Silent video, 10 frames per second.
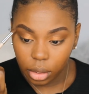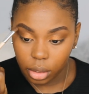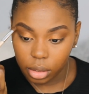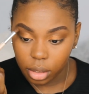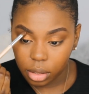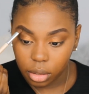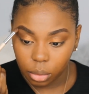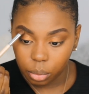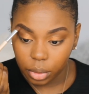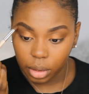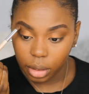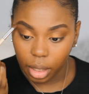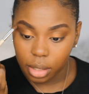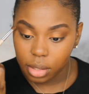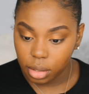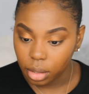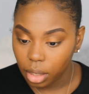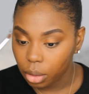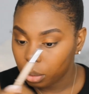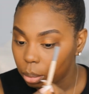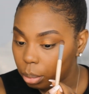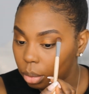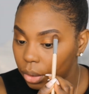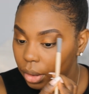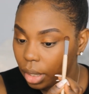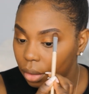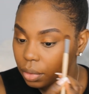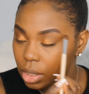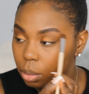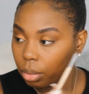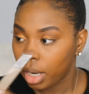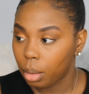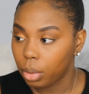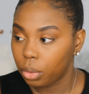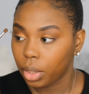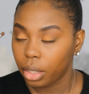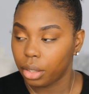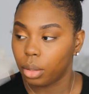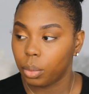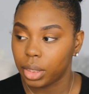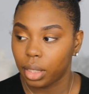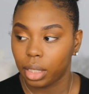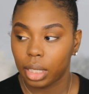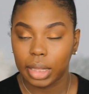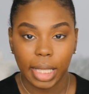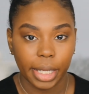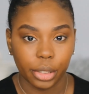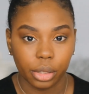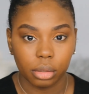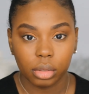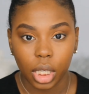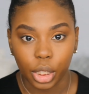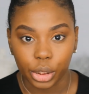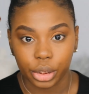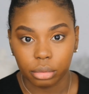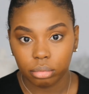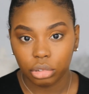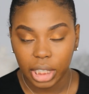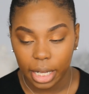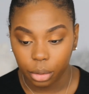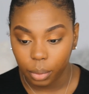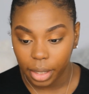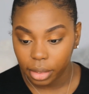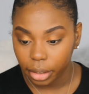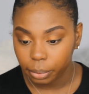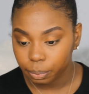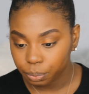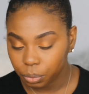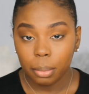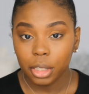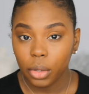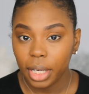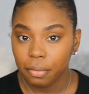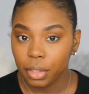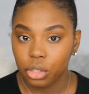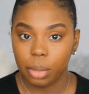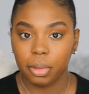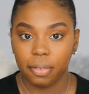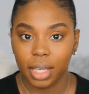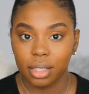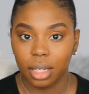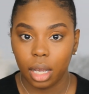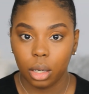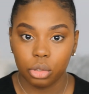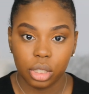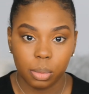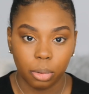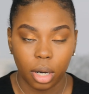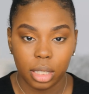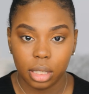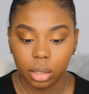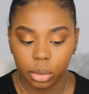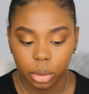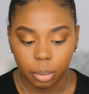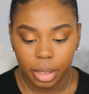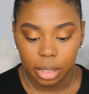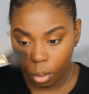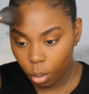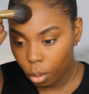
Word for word: It does look really nice to help bring out this brow bone area with like a lighter color shadow right there. So I'm going to go ahead and finish up the face now, just bronzing a little bit.